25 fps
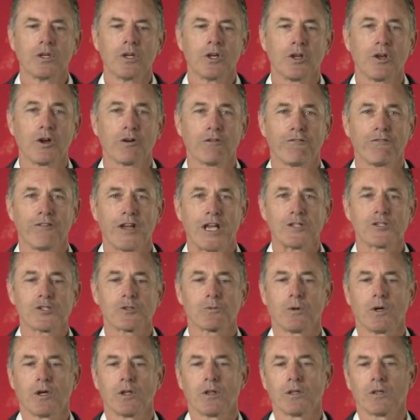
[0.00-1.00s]
you're faced
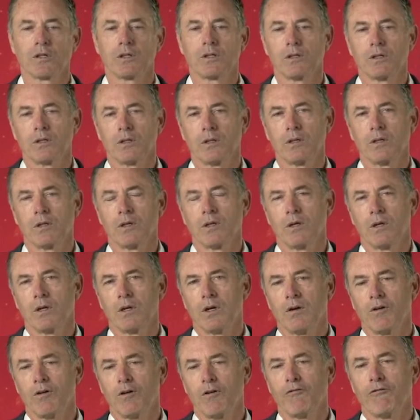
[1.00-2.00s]
with.
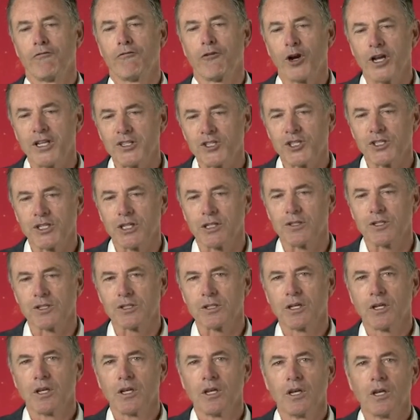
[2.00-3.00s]
For instance,
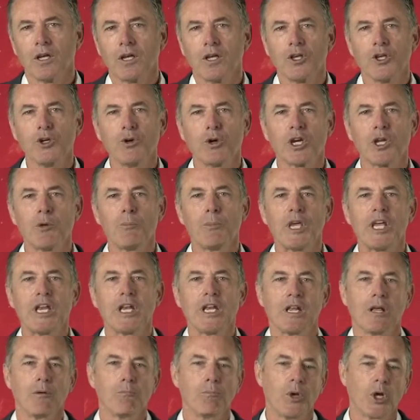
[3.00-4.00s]
you
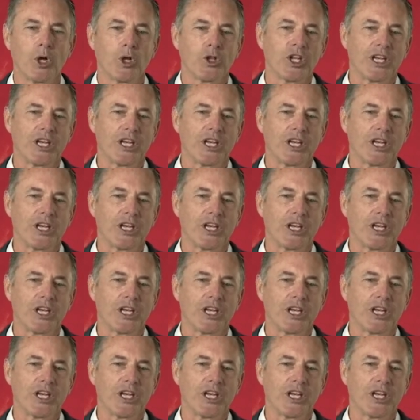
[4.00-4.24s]
can build